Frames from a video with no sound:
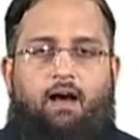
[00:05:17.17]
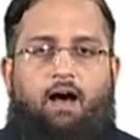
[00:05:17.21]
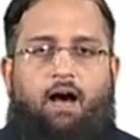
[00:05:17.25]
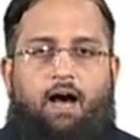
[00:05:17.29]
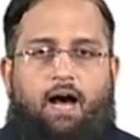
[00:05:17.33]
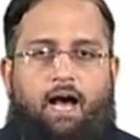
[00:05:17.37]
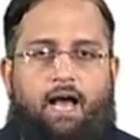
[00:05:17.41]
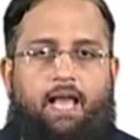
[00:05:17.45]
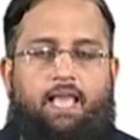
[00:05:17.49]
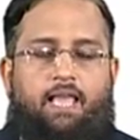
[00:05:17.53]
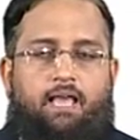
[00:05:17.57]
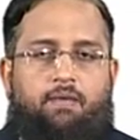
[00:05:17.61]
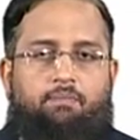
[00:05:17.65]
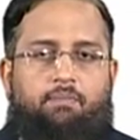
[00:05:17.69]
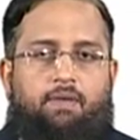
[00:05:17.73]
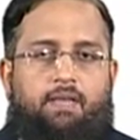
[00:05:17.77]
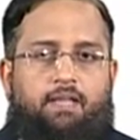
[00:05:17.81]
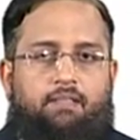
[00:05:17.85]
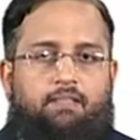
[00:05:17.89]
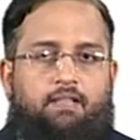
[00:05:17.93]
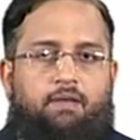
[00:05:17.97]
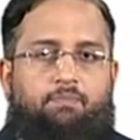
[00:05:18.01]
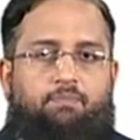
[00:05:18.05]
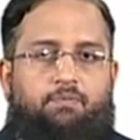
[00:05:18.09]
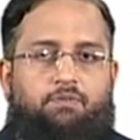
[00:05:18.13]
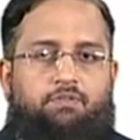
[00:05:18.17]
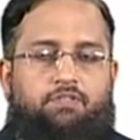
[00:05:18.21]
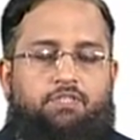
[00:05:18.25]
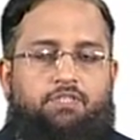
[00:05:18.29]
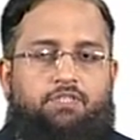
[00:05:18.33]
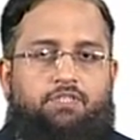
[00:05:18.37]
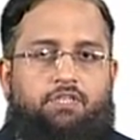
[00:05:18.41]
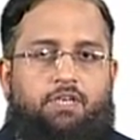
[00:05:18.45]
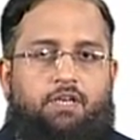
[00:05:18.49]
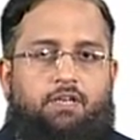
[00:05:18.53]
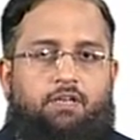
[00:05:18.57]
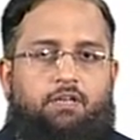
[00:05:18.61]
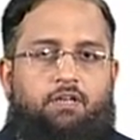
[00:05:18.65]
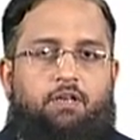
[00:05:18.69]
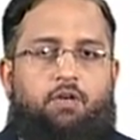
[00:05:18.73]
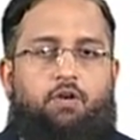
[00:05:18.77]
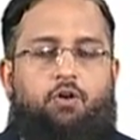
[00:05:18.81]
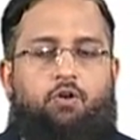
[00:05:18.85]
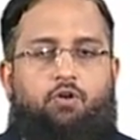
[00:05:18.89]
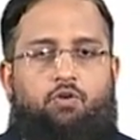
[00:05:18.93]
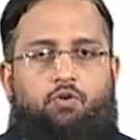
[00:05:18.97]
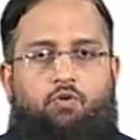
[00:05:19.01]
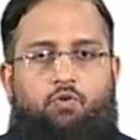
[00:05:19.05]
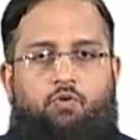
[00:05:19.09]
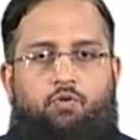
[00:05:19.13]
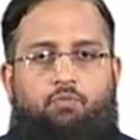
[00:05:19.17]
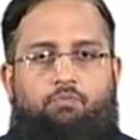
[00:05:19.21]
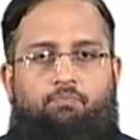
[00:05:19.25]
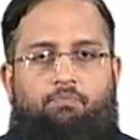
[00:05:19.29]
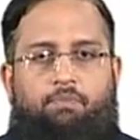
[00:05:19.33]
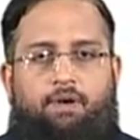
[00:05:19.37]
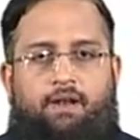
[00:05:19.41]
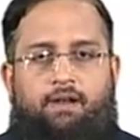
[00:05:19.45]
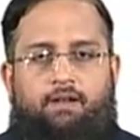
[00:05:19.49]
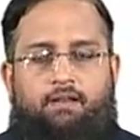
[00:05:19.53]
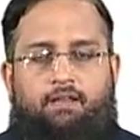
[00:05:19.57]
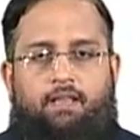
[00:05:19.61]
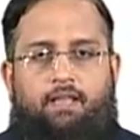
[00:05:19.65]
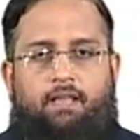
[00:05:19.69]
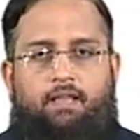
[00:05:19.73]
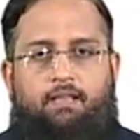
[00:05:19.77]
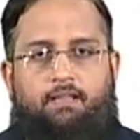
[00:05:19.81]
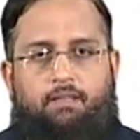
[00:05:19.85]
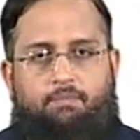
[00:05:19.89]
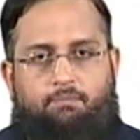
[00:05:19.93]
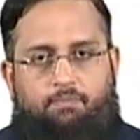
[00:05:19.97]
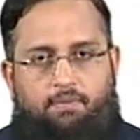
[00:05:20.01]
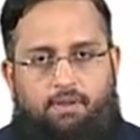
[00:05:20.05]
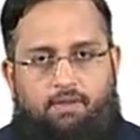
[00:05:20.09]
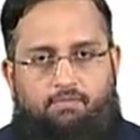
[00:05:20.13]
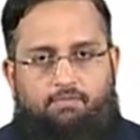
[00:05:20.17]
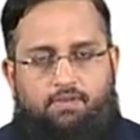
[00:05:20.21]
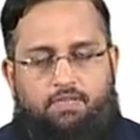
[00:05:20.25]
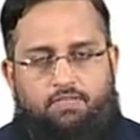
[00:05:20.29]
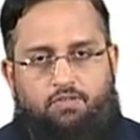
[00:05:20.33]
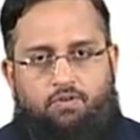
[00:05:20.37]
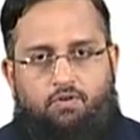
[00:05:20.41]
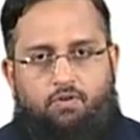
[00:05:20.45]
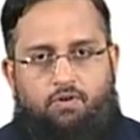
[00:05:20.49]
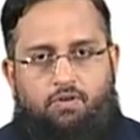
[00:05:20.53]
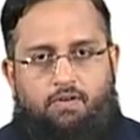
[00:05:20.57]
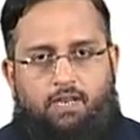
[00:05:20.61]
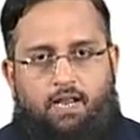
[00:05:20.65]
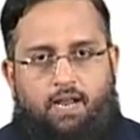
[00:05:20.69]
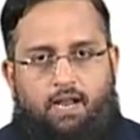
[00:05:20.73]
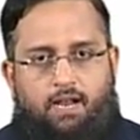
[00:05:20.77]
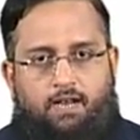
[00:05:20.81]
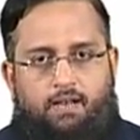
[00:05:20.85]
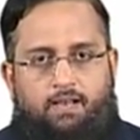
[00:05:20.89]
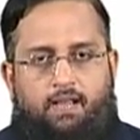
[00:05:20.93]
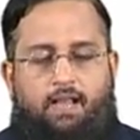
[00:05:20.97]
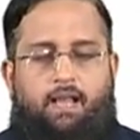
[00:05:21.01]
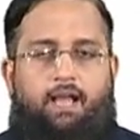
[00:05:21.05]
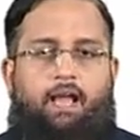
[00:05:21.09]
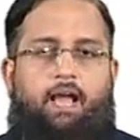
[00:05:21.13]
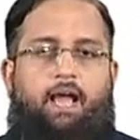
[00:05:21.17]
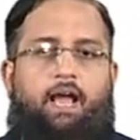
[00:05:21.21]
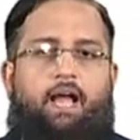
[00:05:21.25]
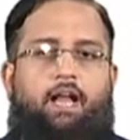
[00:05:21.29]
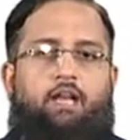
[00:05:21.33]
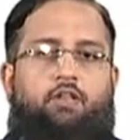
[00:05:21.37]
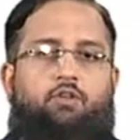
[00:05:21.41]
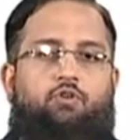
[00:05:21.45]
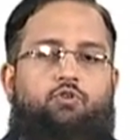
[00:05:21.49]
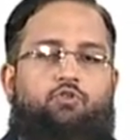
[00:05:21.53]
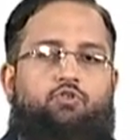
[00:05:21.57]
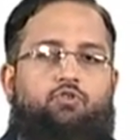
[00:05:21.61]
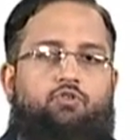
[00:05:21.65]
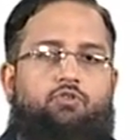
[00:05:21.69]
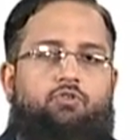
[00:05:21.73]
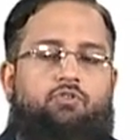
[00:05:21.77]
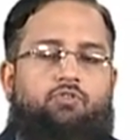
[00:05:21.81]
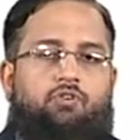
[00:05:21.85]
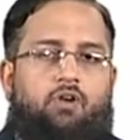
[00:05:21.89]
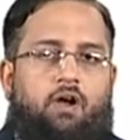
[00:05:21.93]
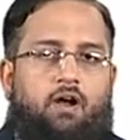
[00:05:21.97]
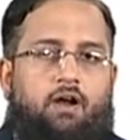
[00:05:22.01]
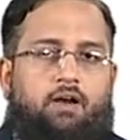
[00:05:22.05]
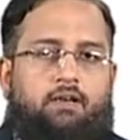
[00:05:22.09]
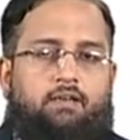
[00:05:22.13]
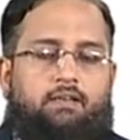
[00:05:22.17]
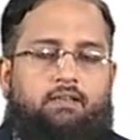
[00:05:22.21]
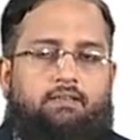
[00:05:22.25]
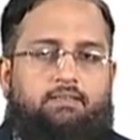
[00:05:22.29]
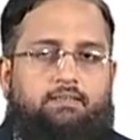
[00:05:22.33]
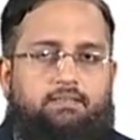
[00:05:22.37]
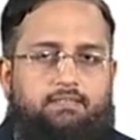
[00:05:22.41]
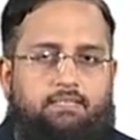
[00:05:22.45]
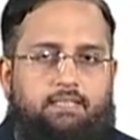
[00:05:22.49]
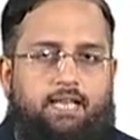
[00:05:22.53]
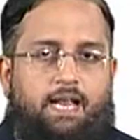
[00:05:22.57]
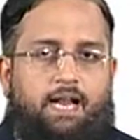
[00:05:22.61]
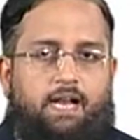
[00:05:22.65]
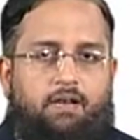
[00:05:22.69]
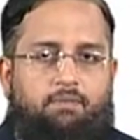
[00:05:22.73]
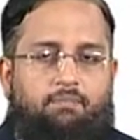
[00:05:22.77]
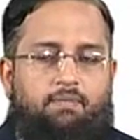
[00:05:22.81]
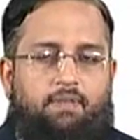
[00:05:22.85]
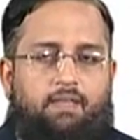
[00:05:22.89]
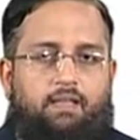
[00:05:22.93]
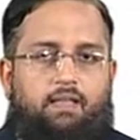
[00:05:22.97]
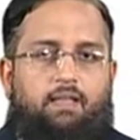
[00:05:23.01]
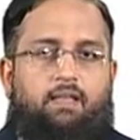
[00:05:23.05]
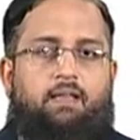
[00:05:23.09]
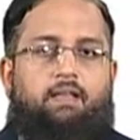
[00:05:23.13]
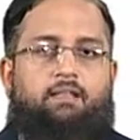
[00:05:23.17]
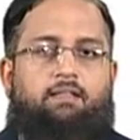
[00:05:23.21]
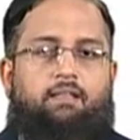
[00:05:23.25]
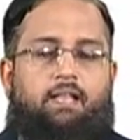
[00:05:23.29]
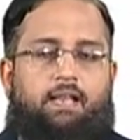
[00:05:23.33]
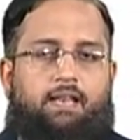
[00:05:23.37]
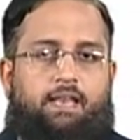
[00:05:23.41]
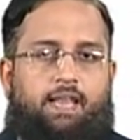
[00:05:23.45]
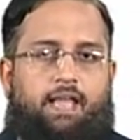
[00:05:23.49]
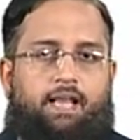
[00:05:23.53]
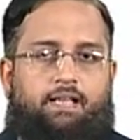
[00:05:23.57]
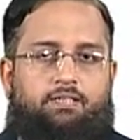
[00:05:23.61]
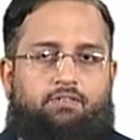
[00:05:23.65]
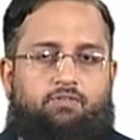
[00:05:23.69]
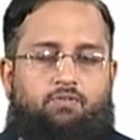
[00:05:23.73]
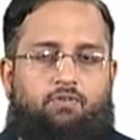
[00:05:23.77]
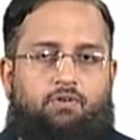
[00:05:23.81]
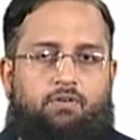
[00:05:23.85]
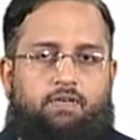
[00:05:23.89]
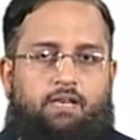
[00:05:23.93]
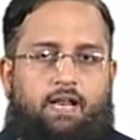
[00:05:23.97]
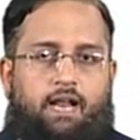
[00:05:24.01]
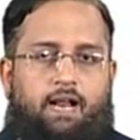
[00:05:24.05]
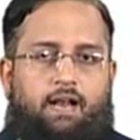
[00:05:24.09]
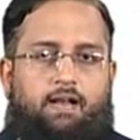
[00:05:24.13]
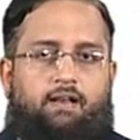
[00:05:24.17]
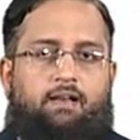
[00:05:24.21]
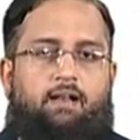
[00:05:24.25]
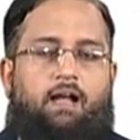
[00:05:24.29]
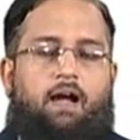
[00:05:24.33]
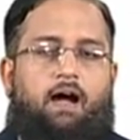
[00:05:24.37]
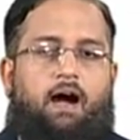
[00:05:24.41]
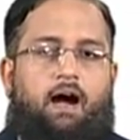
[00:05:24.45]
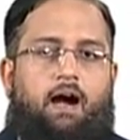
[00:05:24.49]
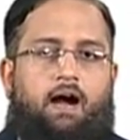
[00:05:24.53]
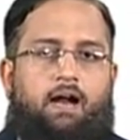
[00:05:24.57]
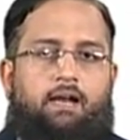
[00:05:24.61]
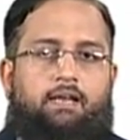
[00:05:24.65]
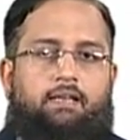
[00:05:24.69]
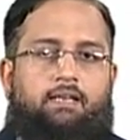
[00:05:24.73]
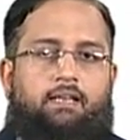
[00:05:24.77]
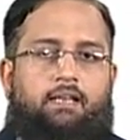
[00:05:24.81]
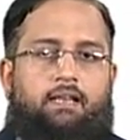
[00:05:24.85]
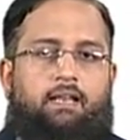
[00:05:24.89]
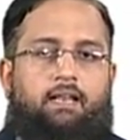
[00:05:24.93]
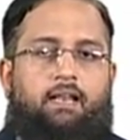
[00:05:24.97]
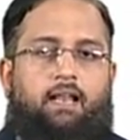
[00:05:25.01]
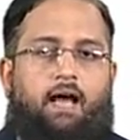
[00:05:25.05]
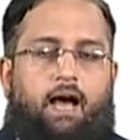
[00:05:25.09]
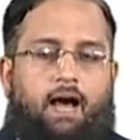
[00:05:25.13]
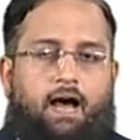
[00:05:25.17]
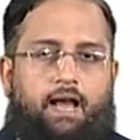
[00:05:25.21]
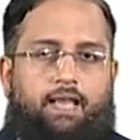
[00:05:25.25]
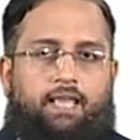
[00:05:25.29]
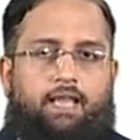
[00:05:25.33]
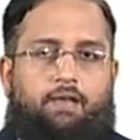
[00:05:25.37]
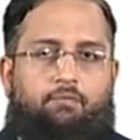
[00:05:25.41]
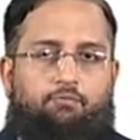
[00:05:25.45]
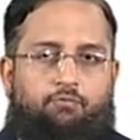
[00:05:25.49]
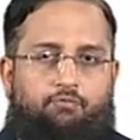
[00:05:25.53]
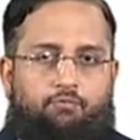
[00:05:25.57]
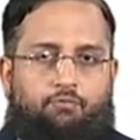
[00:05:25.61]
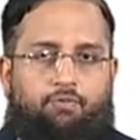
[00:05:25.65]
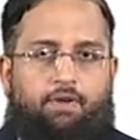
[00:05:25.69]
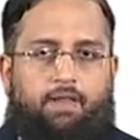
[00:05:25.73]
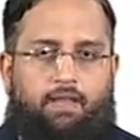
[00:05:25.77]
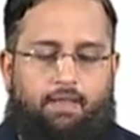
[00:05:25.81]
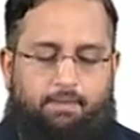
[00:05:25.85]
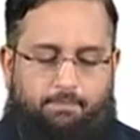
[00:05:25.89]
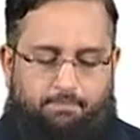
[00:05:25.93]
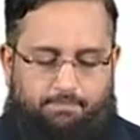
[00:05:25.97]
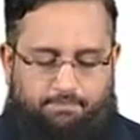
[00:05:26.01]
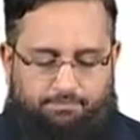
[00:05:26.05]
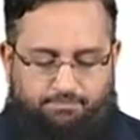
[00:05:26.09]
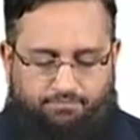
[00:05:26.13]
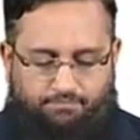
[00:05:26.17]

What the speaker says: I am in the position to printing the previous content and you should not send me the next content until I am free.